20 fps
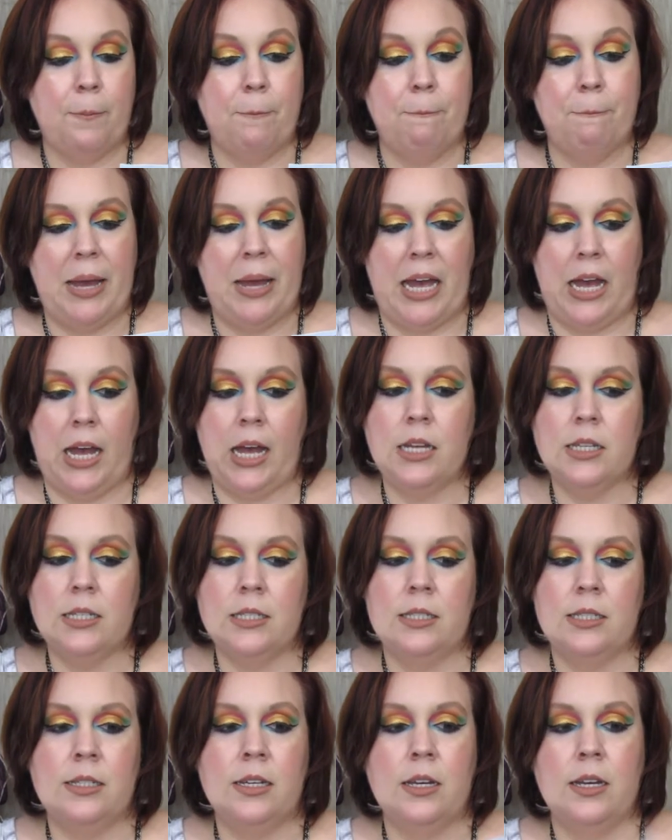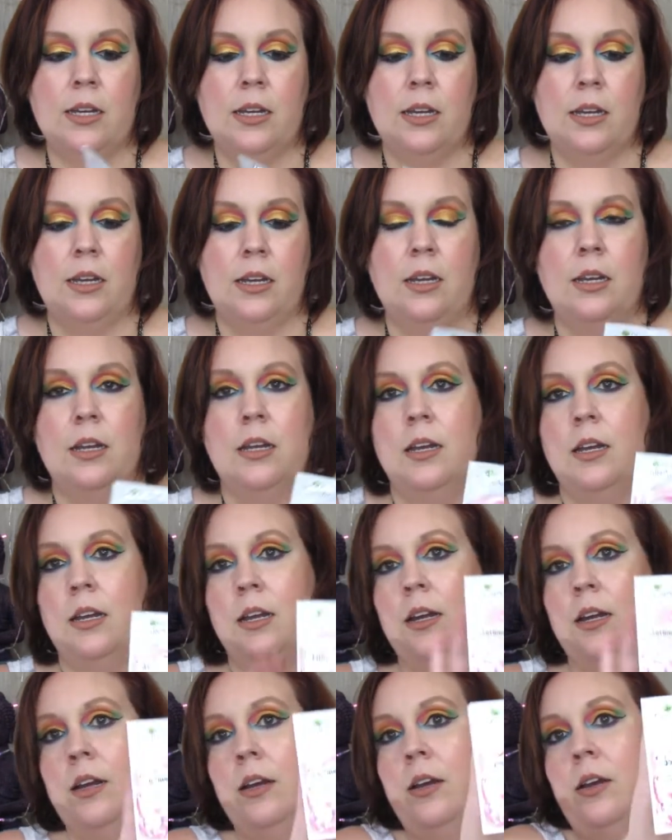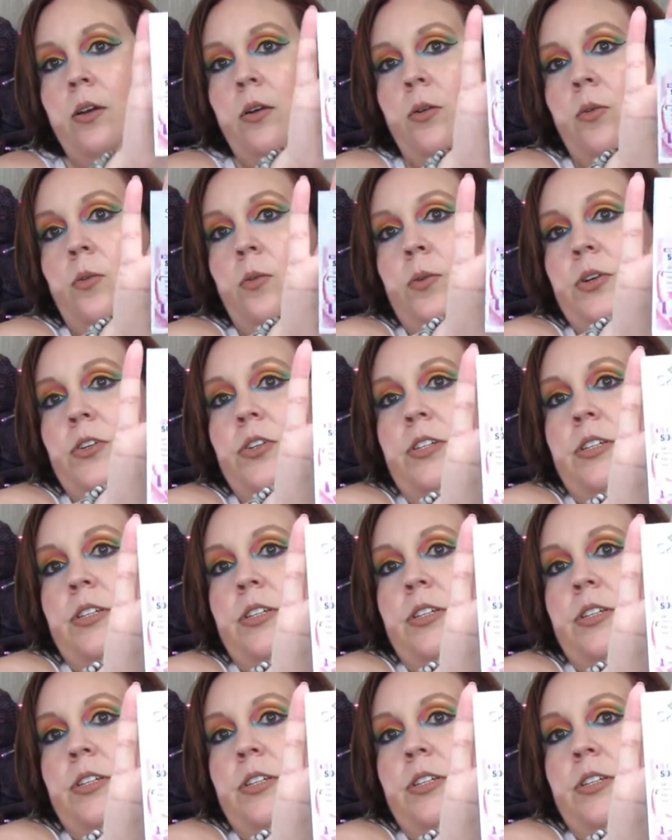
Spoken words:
mask, which